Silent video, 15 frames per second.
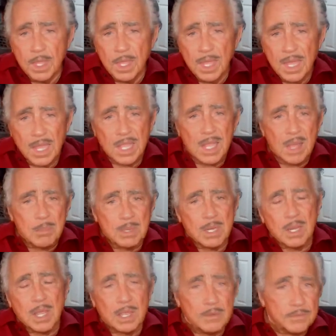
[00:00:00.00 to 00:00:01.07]
A coming
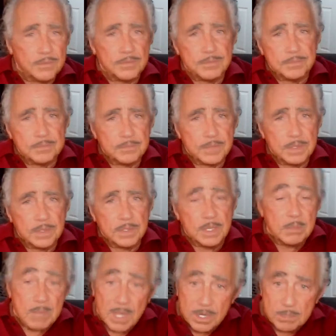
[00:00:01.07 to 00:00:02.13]
life, in
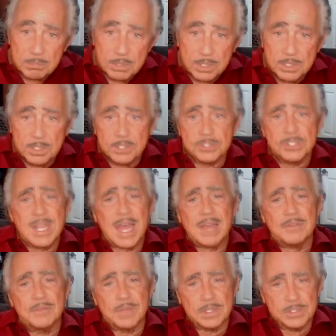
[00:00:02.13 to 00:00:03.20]
my opinion, is
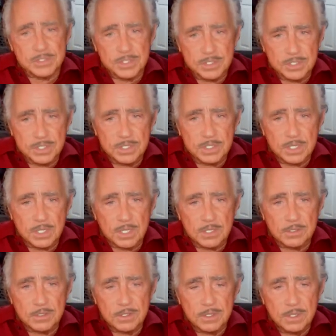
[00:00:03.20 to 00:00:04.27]
not fixed and
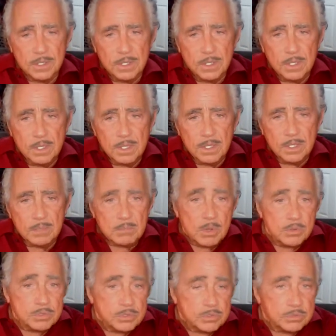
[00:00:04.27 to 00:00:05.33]
detailed.
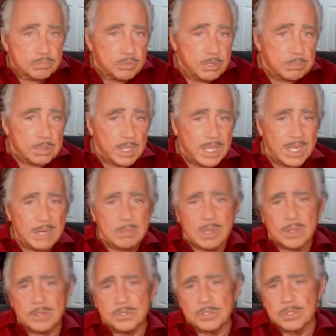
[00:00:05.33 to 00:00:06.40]
Most pre-planning by
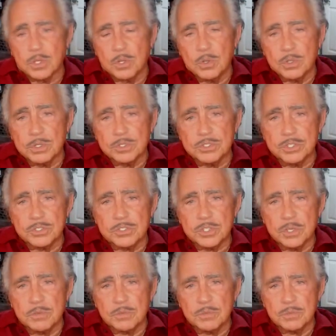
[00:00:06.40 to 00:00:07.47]
the soul consists
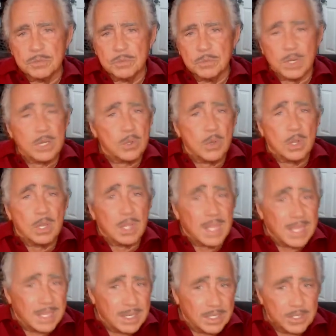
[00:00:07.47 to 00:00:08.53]
of what I call
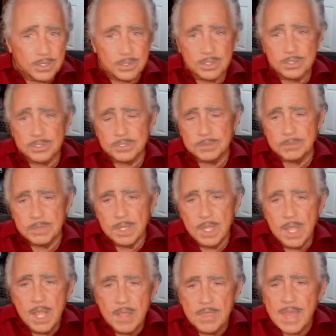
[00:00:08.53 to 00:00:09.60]
likelihoods.
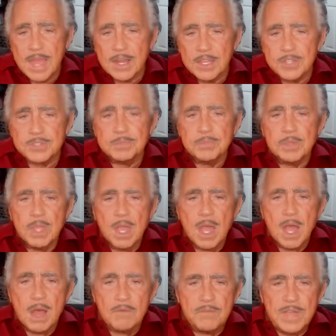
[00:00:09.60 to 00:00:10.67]
That is,
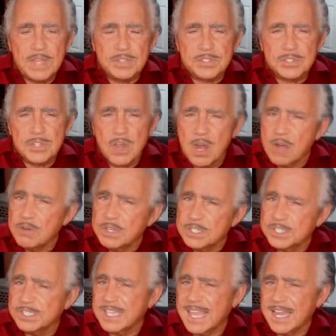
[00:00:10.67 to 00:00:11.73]
events aren't
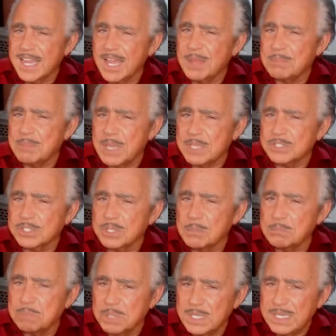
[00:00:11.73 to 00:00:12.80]
set up as
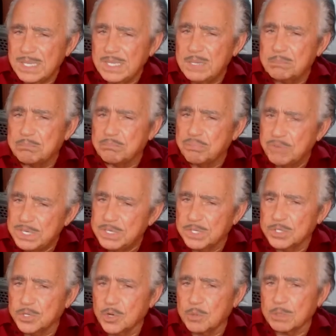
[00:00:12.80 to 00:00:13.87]
completely
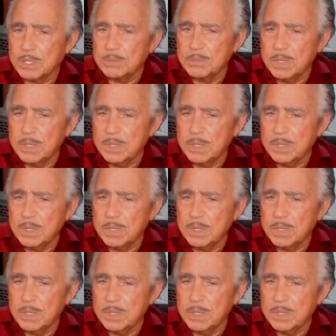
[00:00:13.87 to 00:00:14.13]
predetermined,